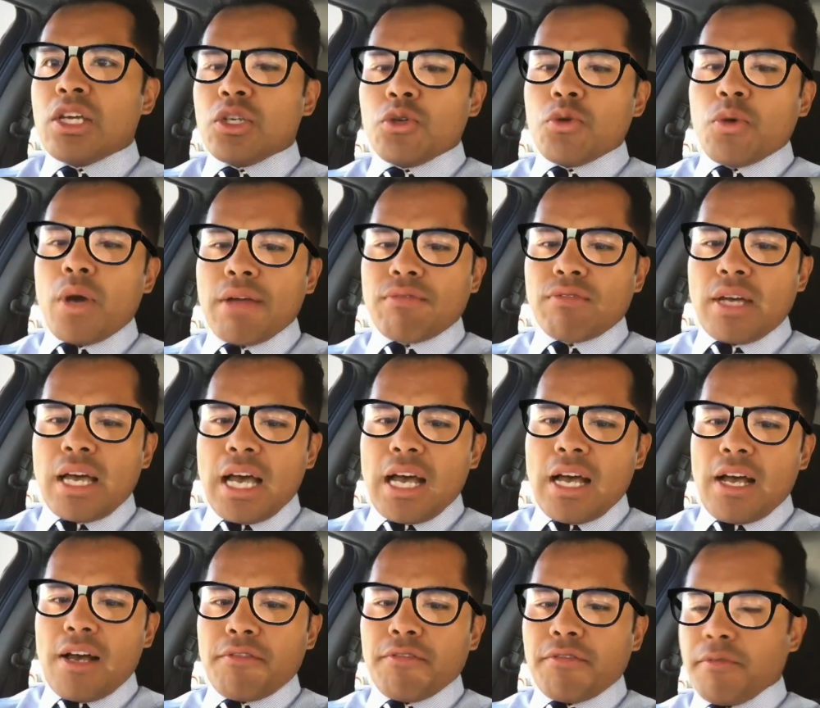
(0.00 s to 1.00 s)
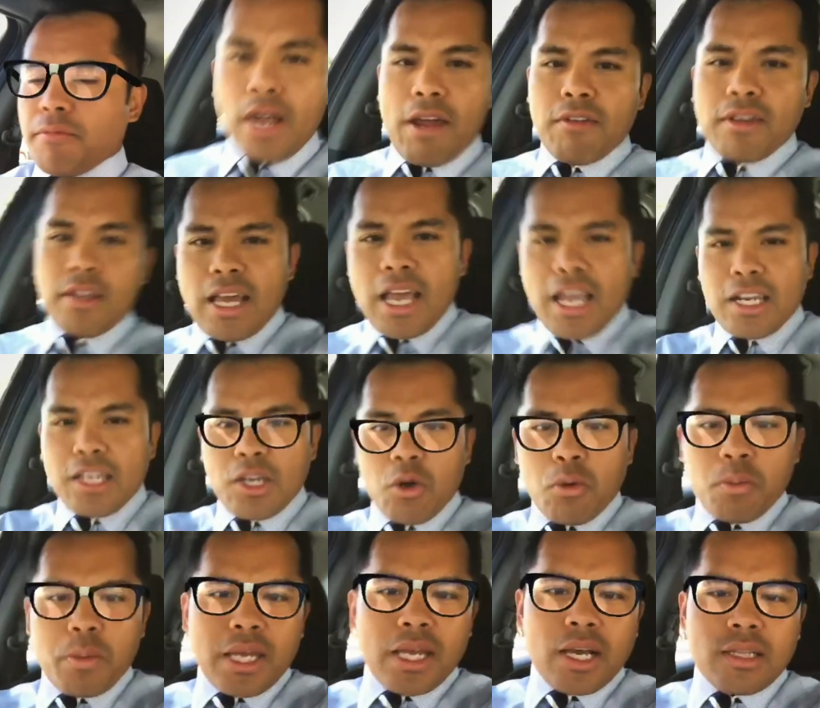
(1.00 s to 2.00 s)
You have to have, every day
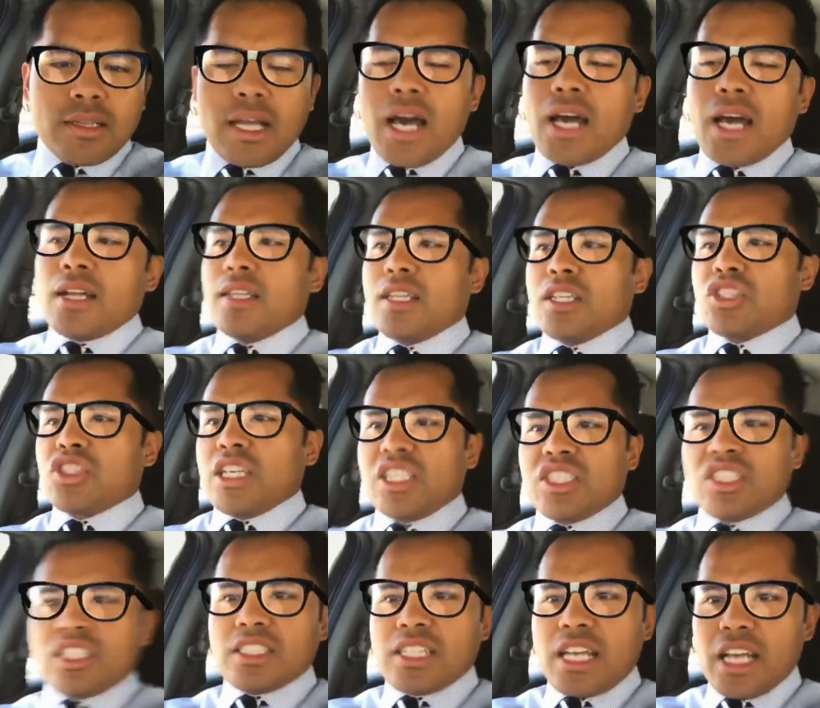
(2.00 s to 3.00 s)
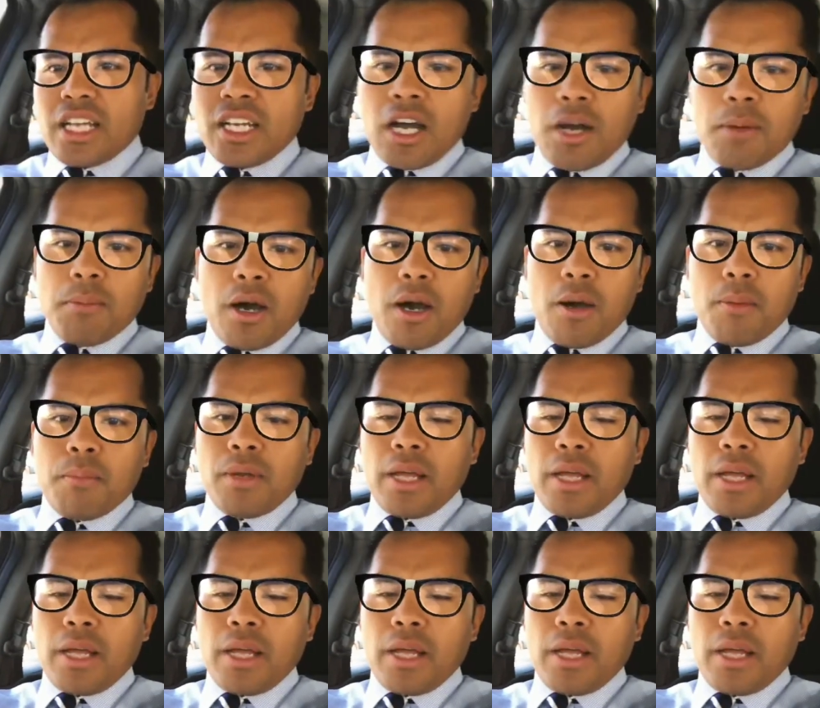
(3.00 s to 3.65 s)
there'll be a lot of decisions that come up,